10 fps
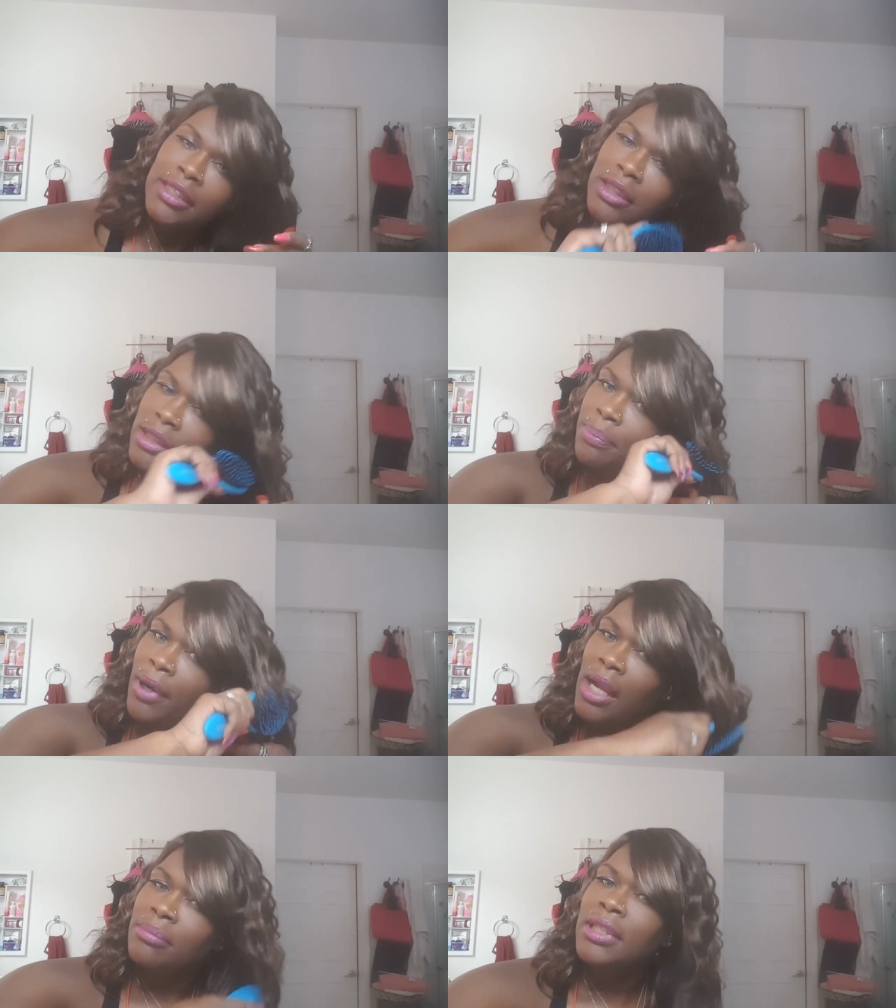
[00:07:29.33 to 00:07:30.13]
actually
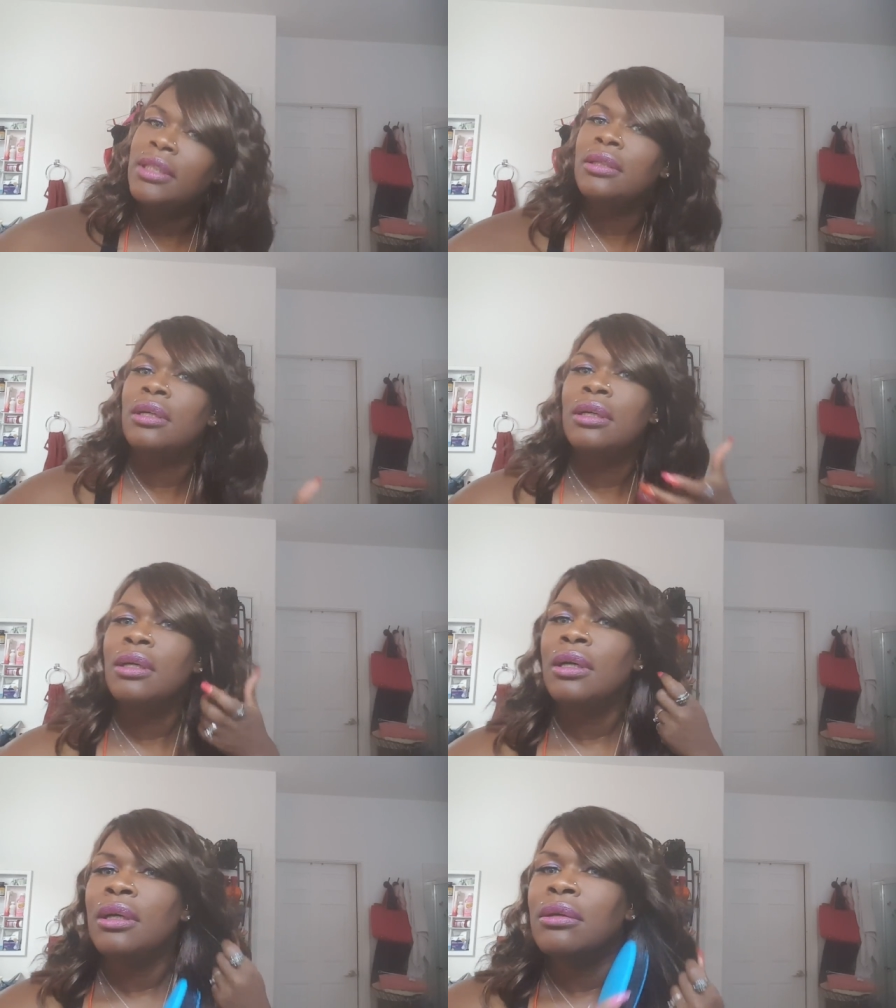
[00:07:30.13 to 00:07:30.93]
probably
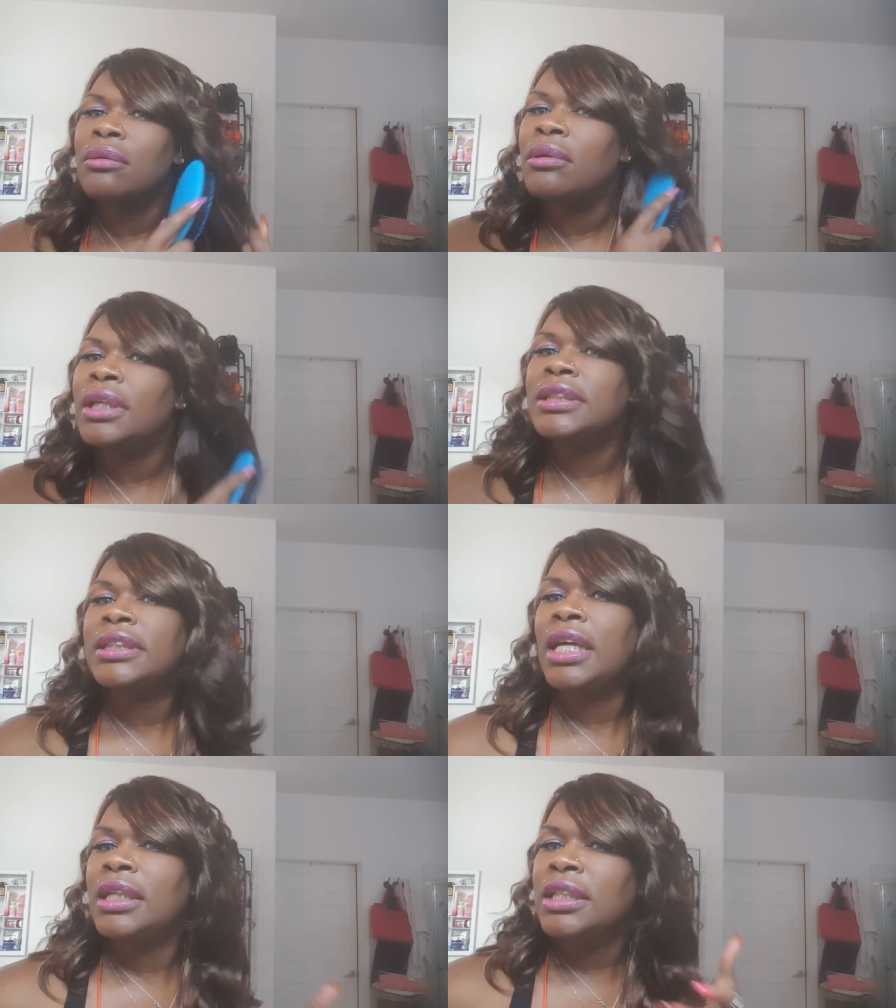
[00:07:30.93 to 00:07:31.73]

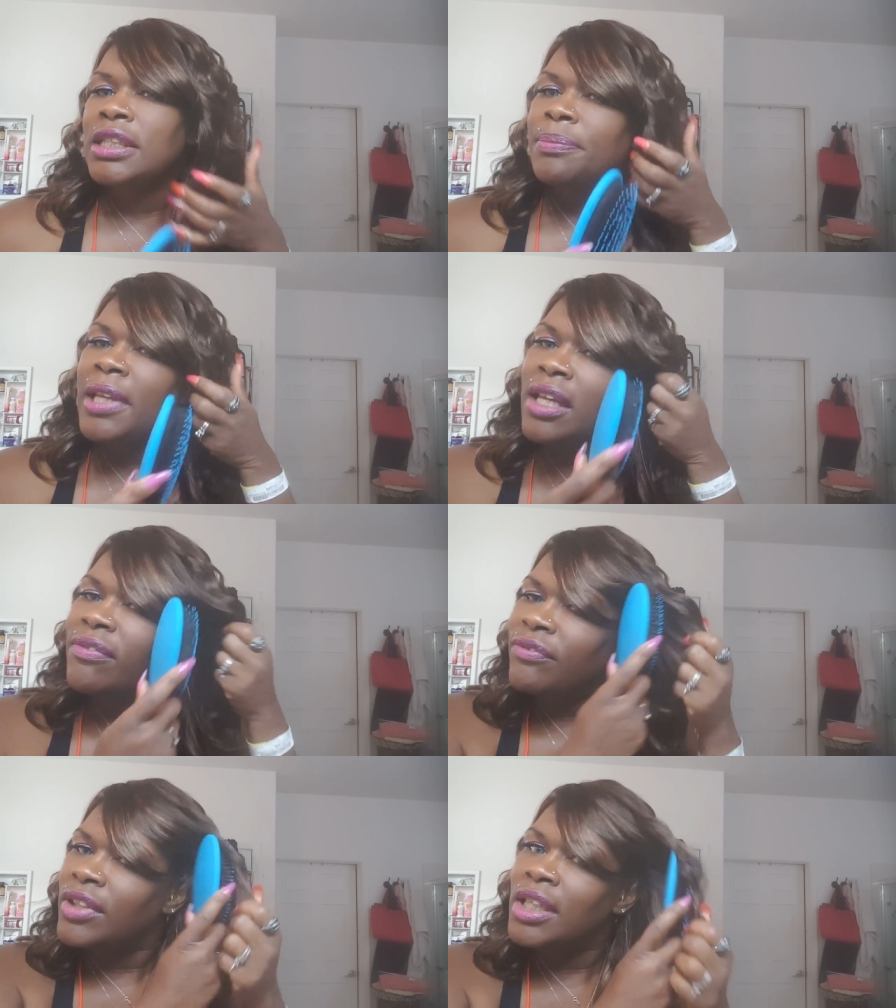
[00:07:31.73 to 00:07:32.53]
instead of this
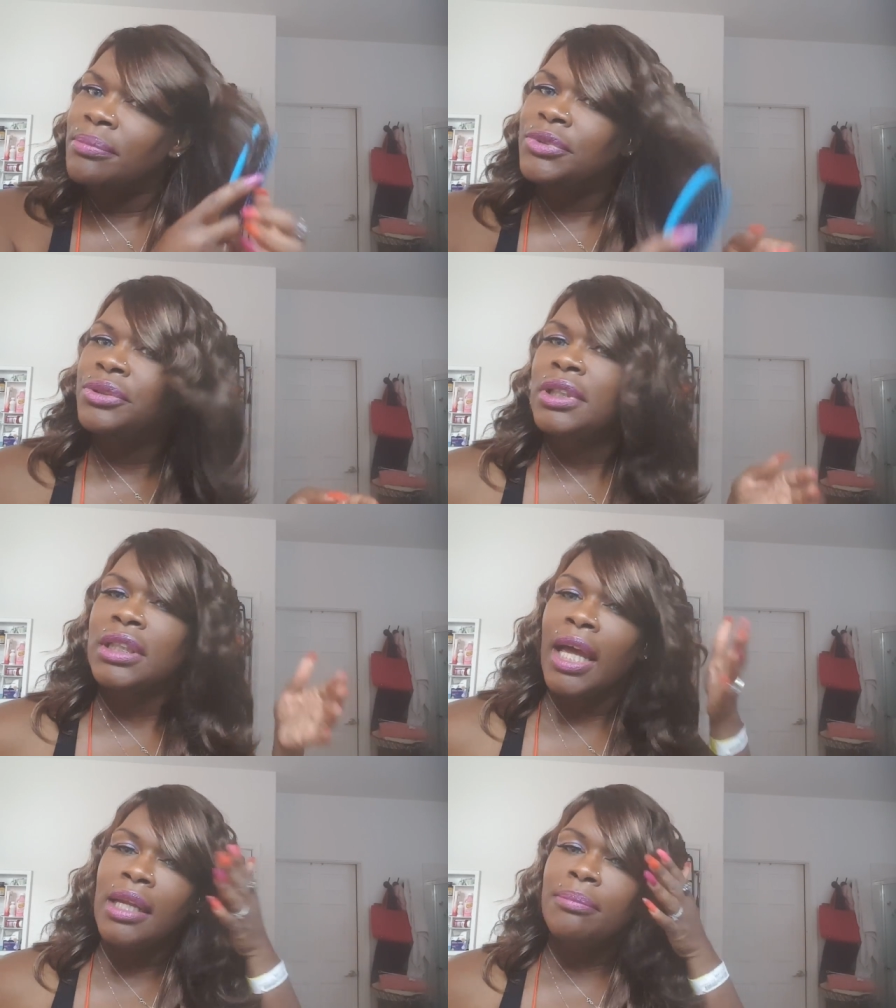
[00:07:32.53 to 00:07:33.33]
being flipped, you
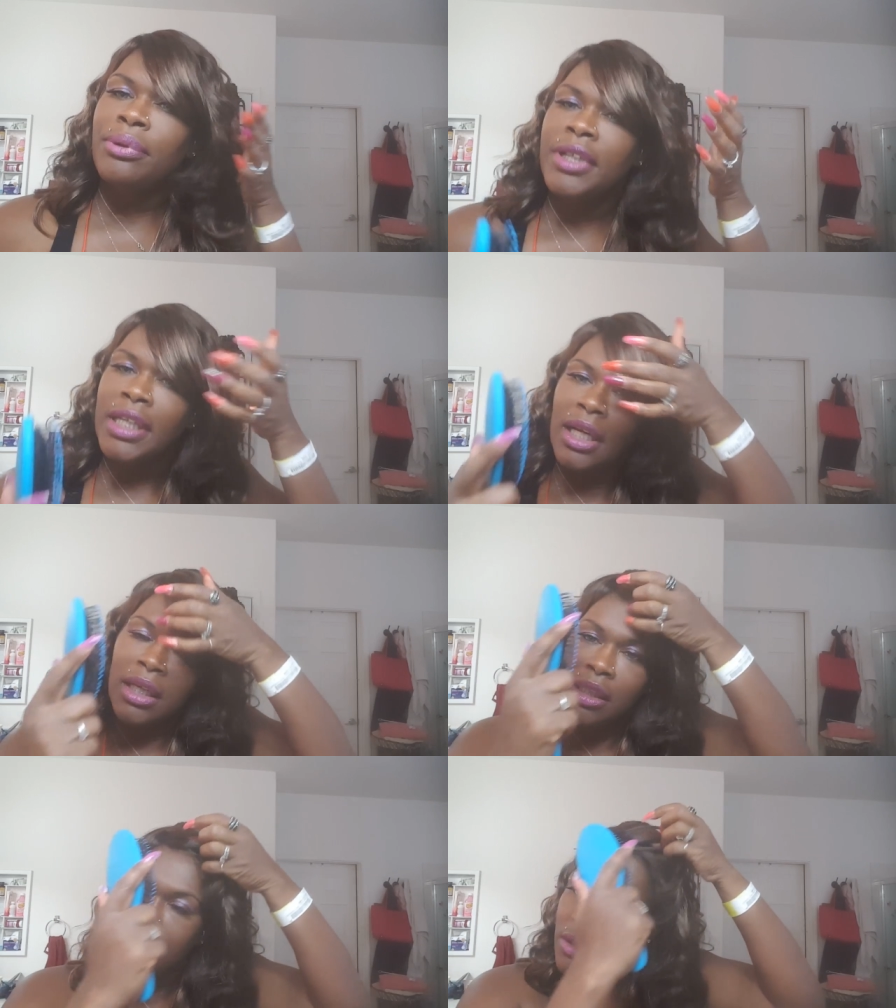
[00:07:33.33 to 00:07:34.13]
could kind of bring it
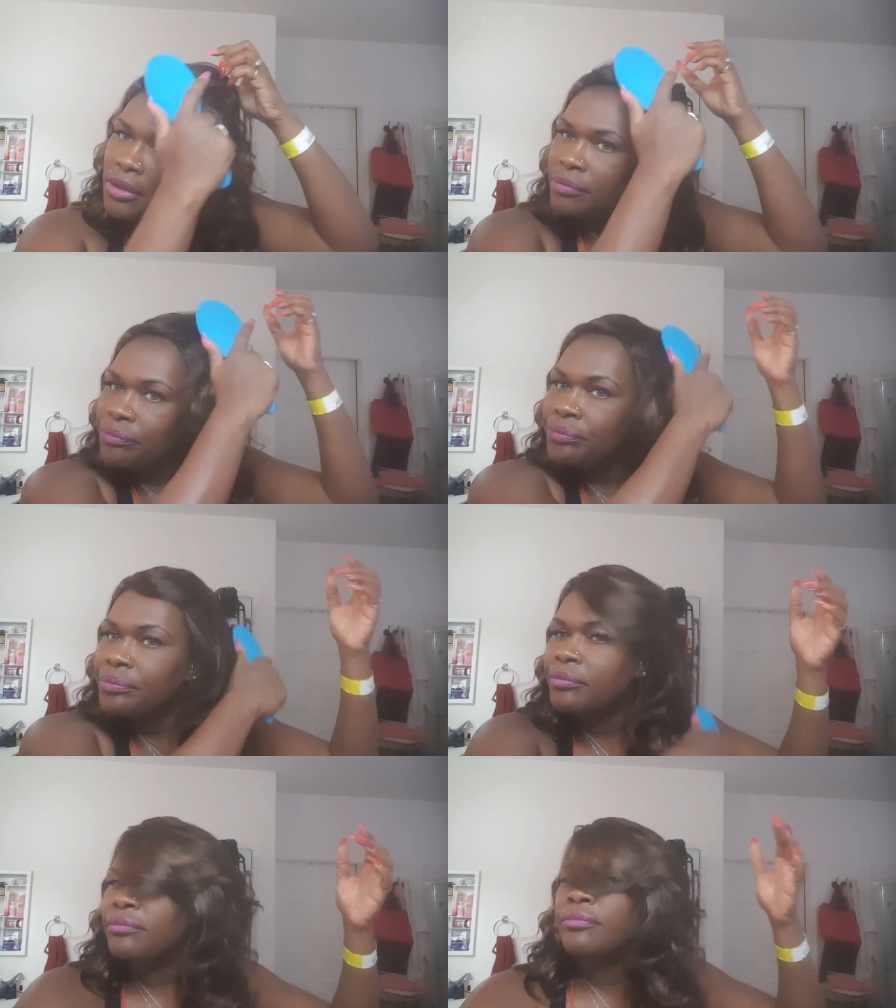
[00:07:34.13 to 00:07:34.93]
under
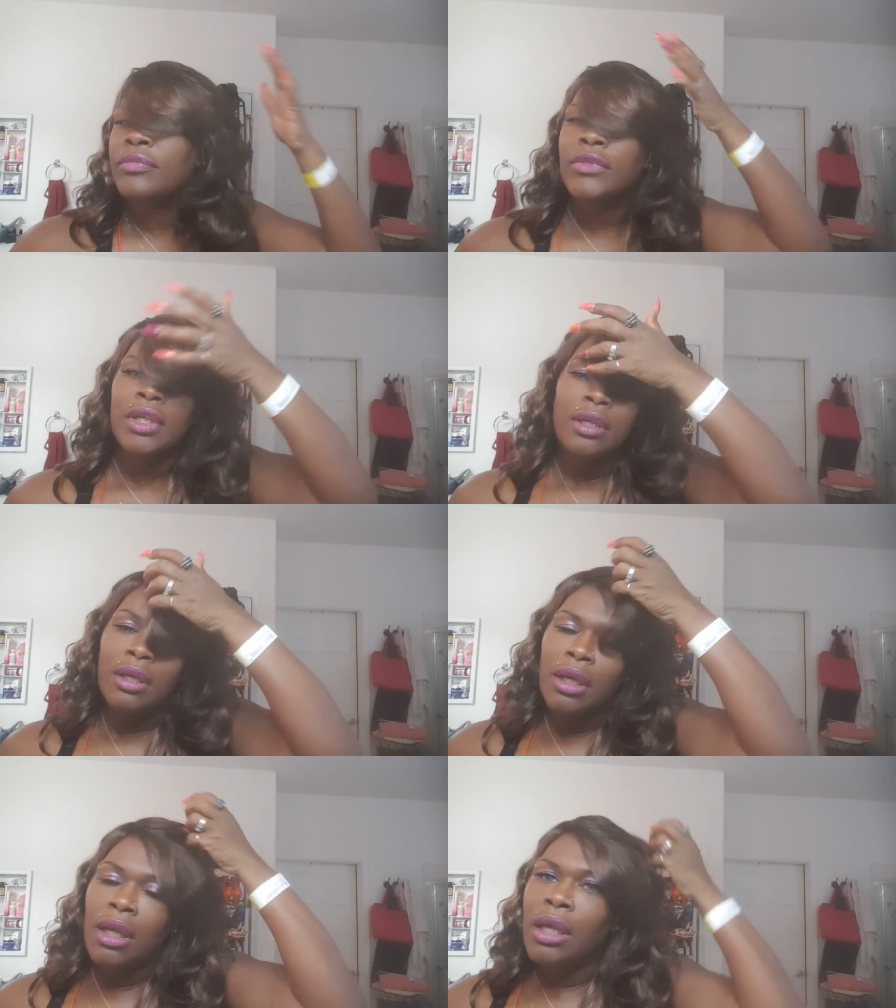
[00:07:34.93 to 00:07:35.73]

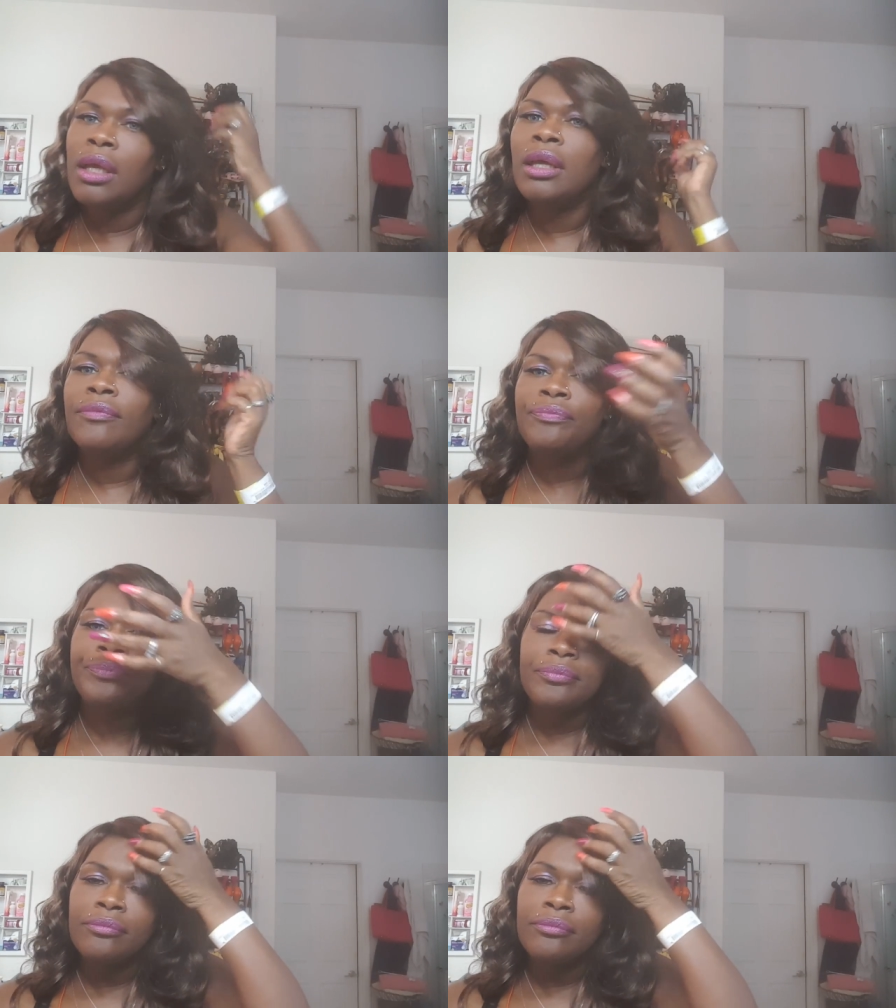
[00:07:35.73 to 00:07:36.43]
and